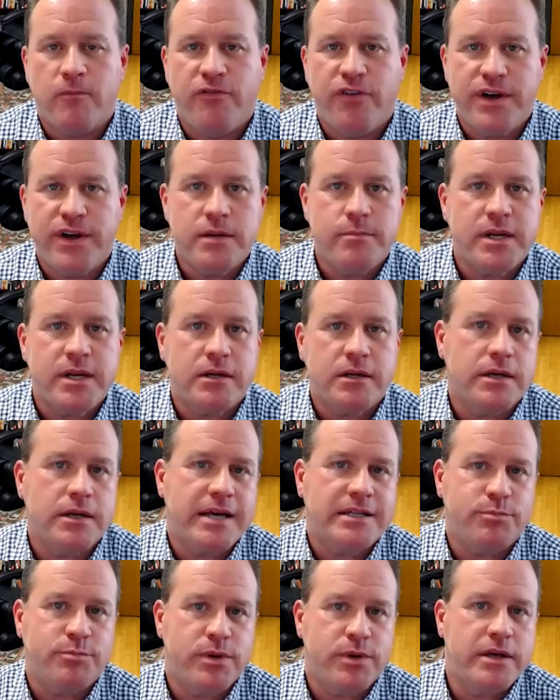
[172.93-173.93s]
Fundamentally,
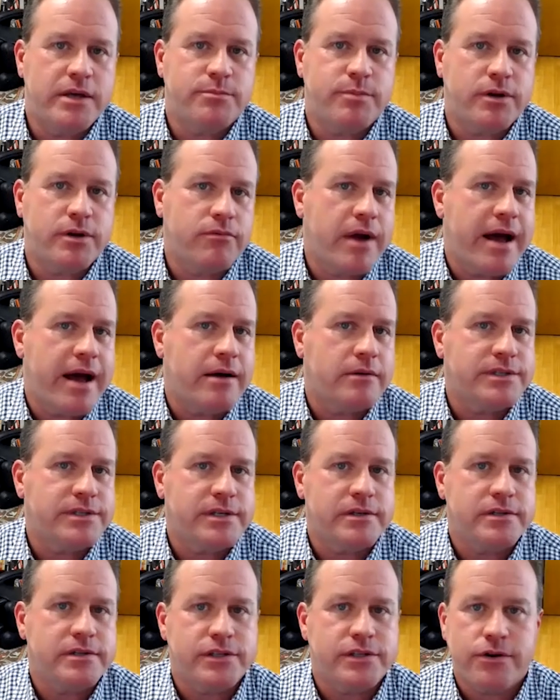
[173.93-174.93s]
SBA has been around
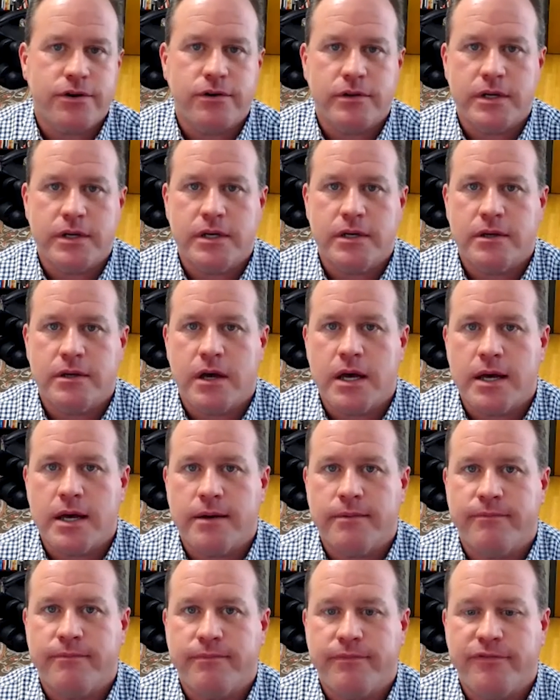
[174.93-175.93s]
since the early
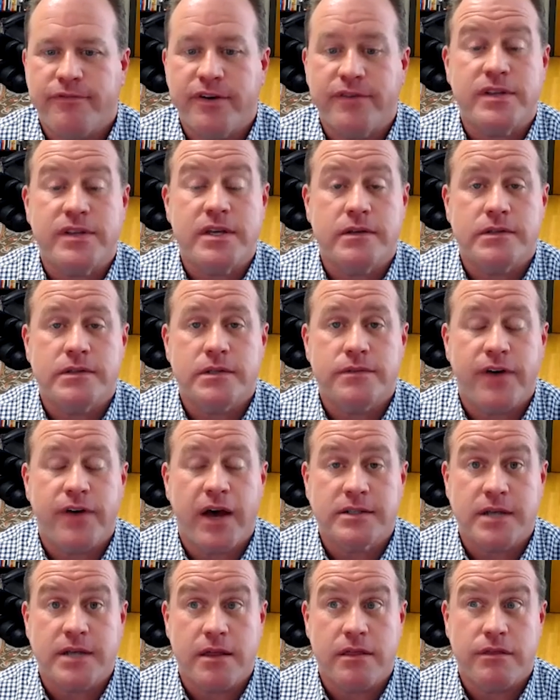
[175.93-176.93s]
50s. In
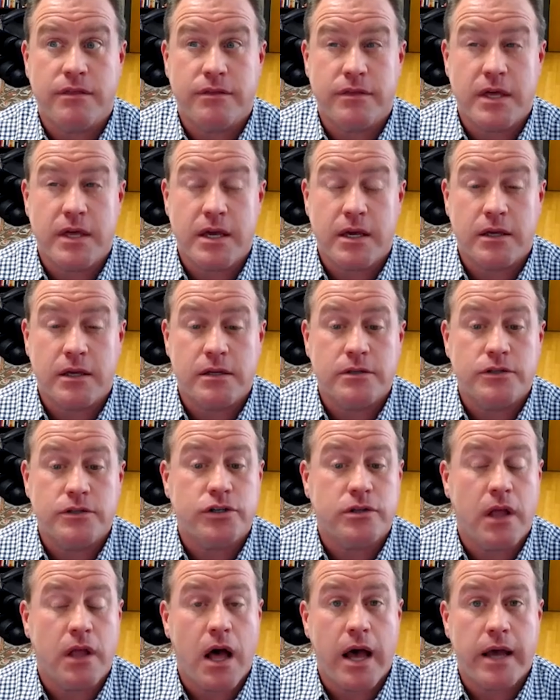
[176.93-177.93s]
fact, I think in
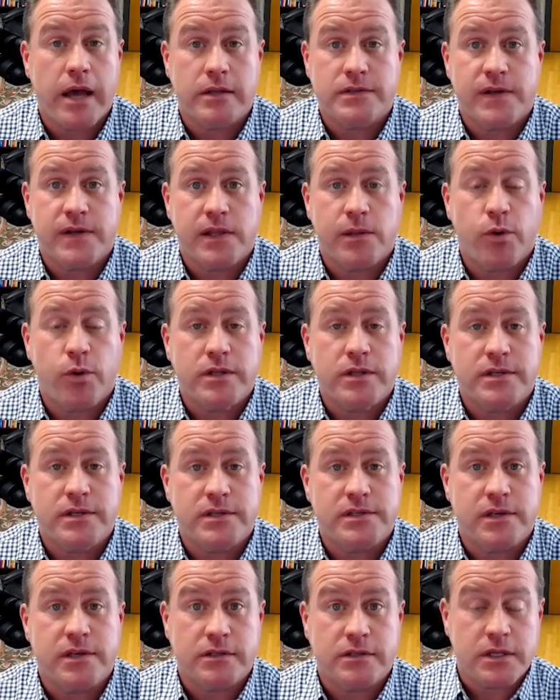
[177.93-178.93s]
July it celebrates
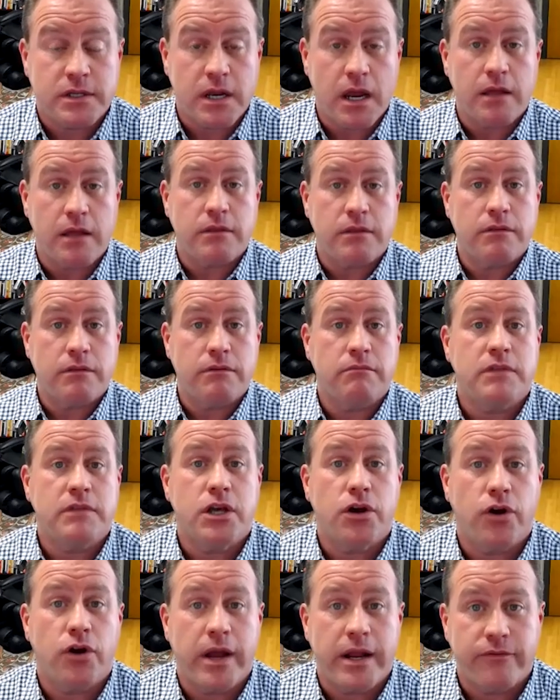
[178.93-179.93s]
its 69th
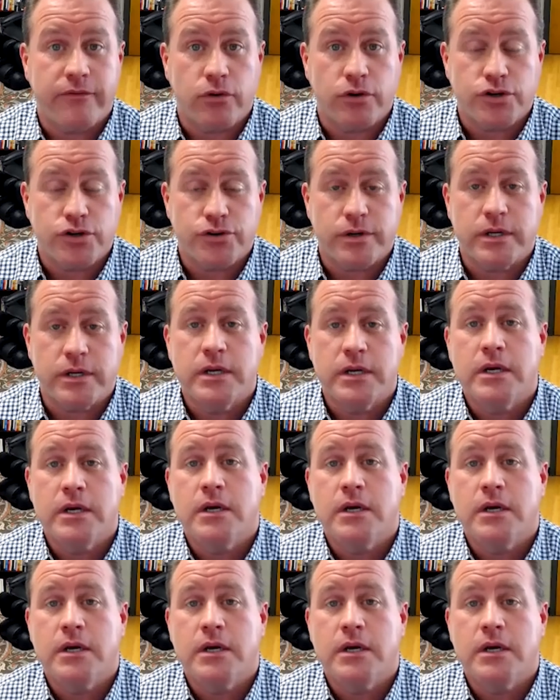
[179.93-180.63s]
year anniversary.